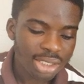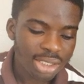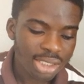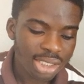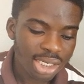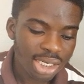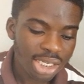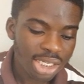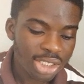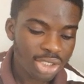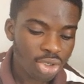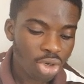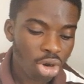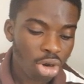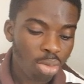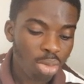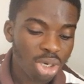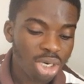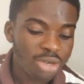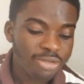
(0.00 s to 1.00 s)
delete, or
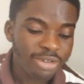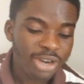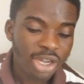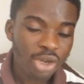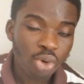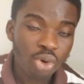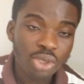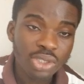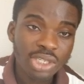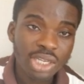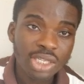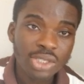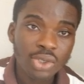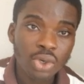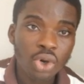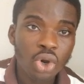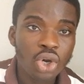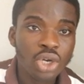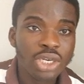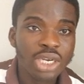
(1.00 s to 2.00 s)
modify content
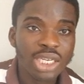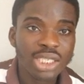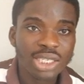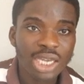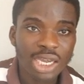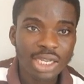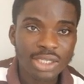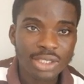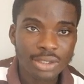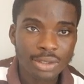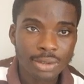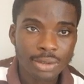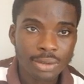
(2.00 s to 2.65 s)
on the site.